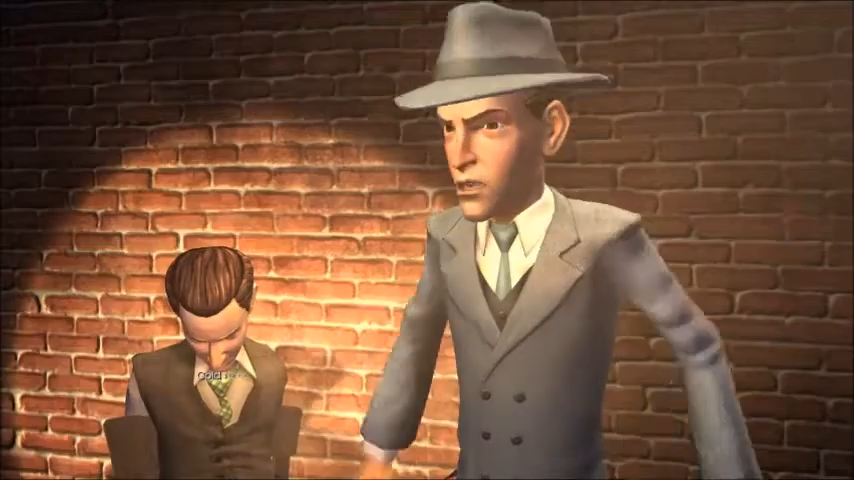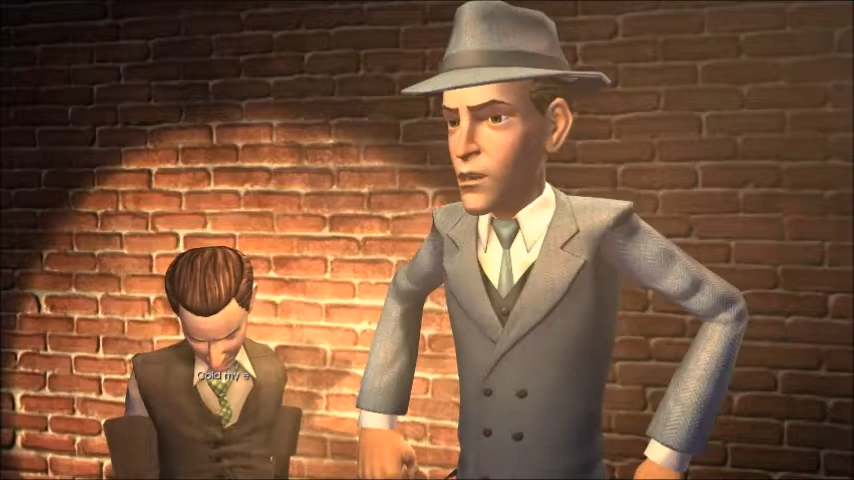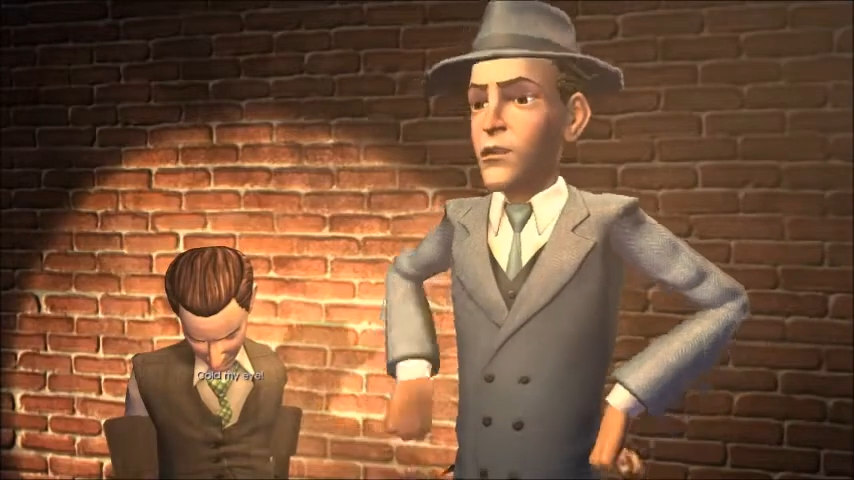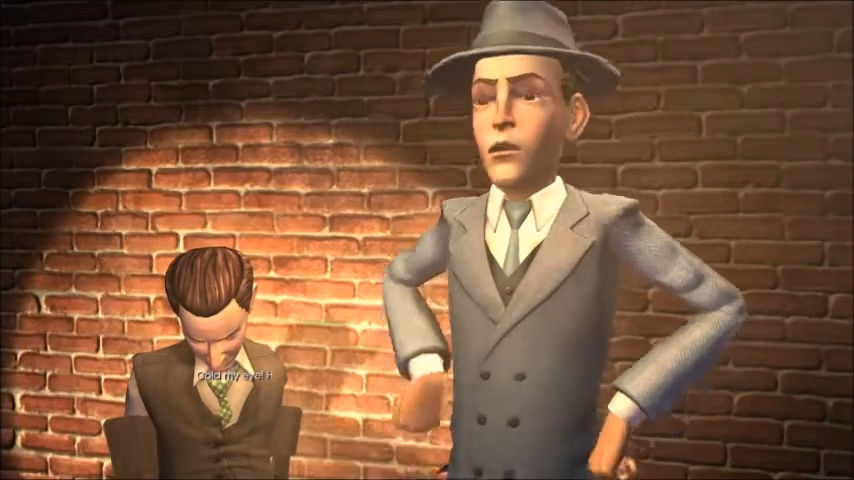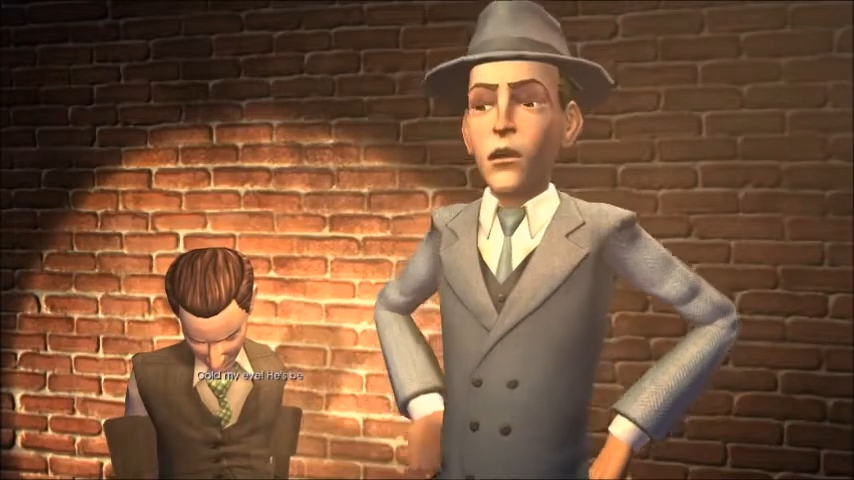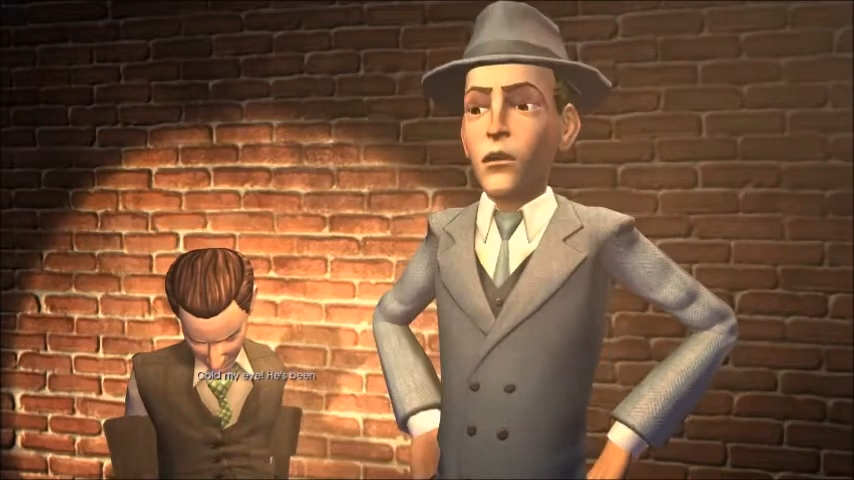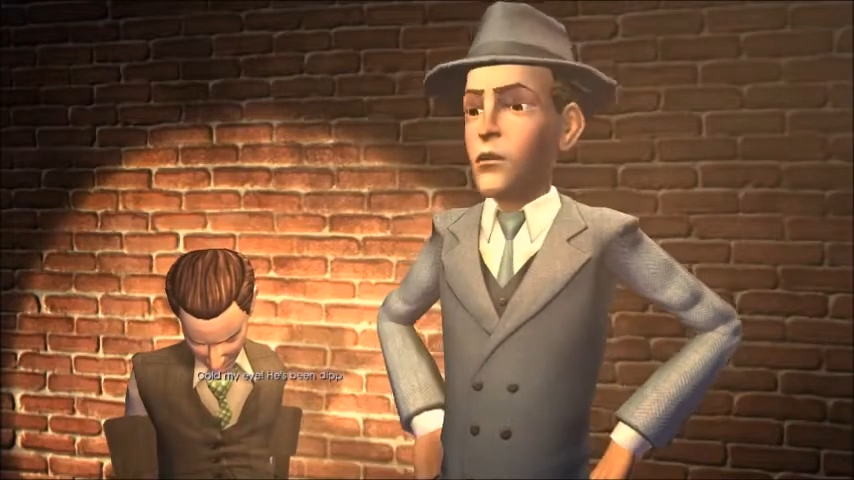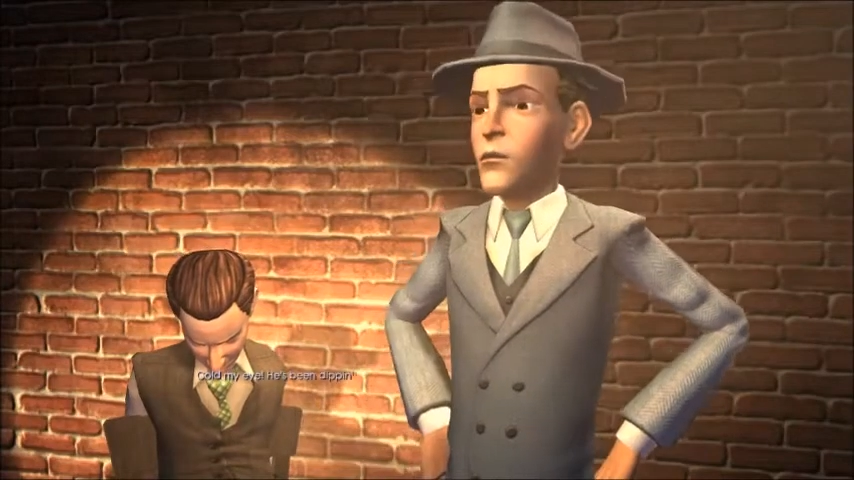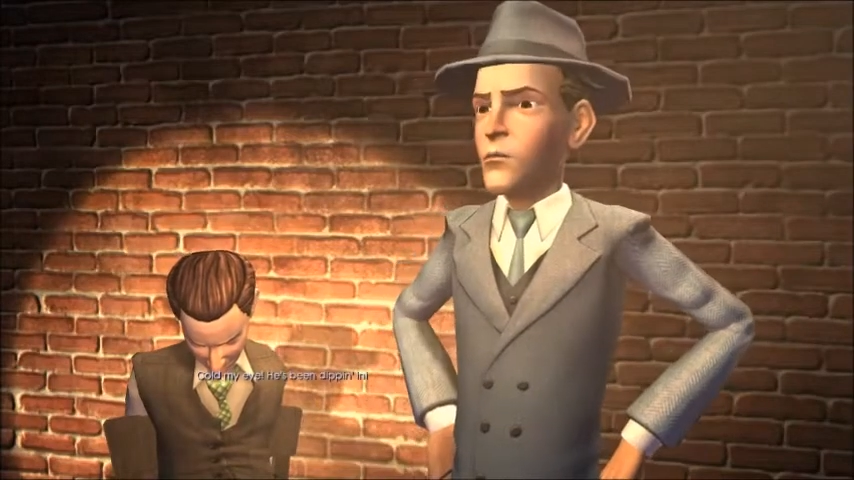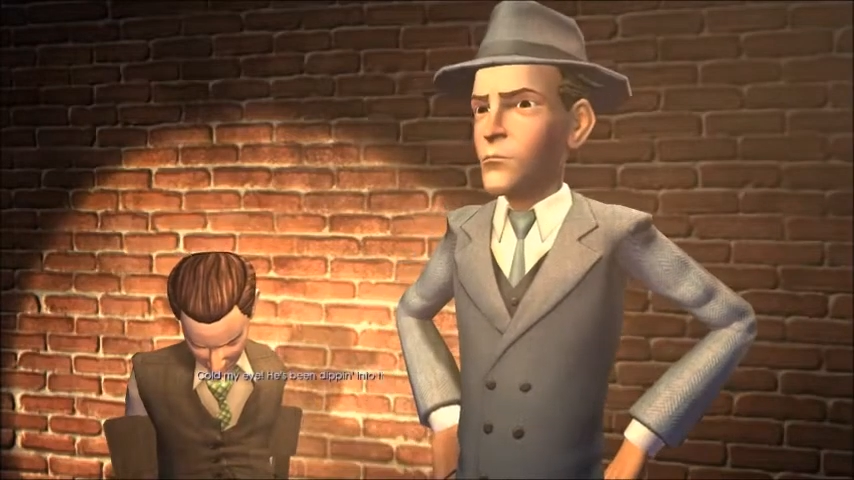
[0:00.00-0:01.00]
Cold my
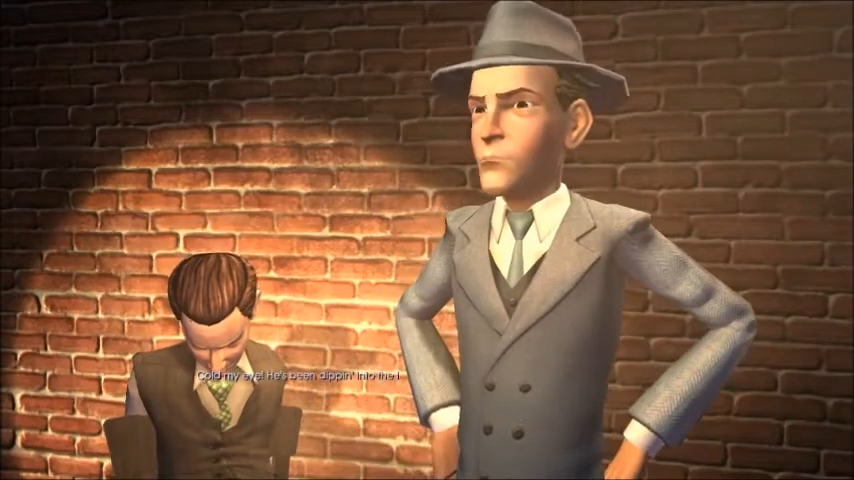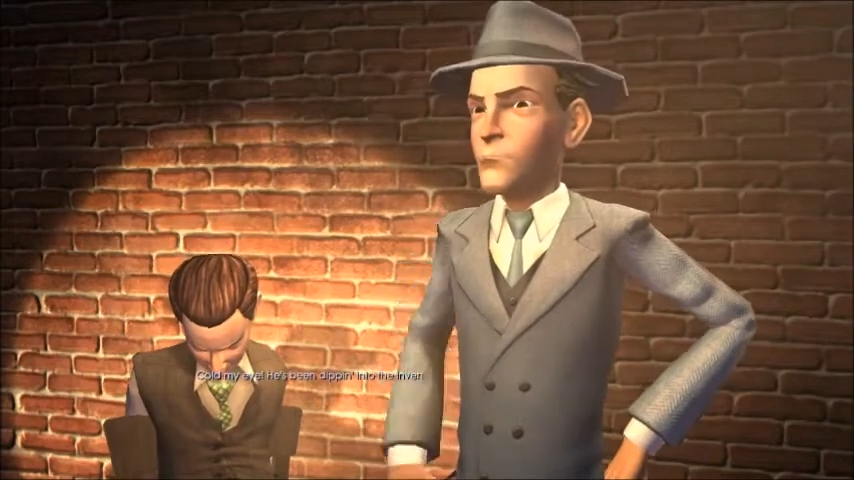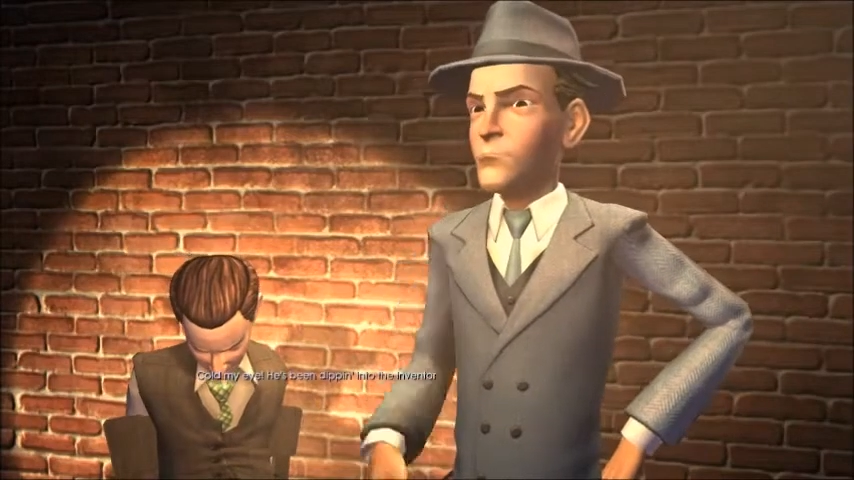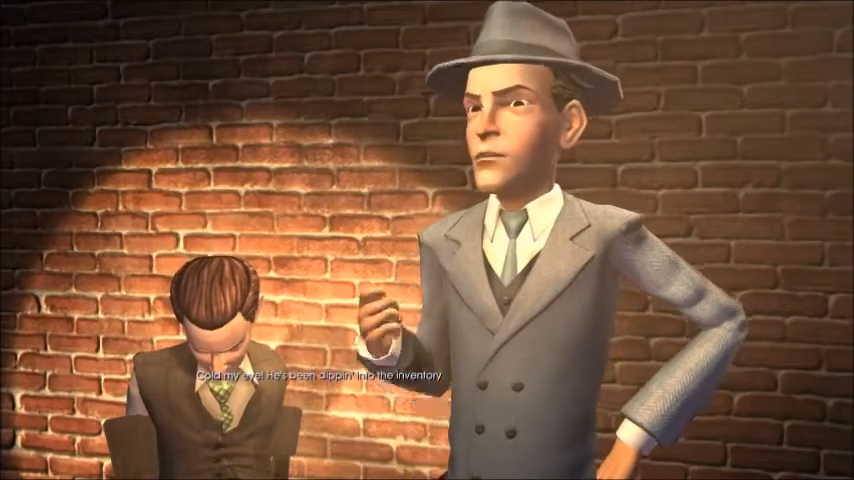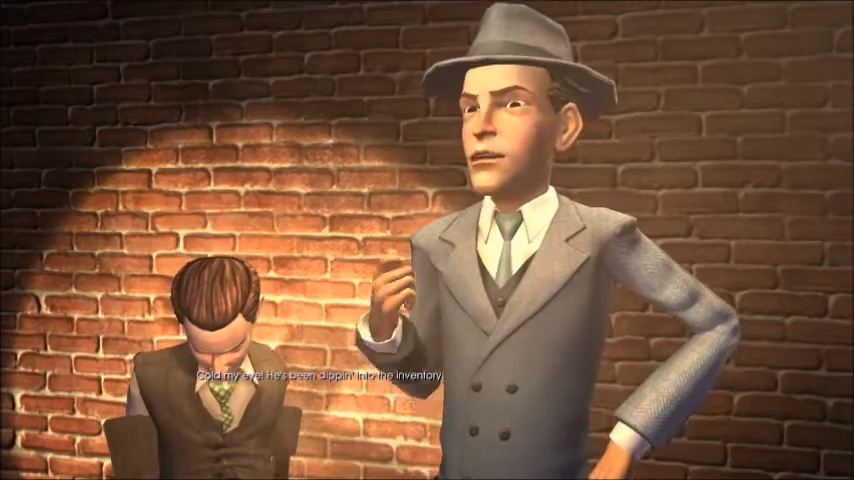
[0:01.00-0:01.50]
eye.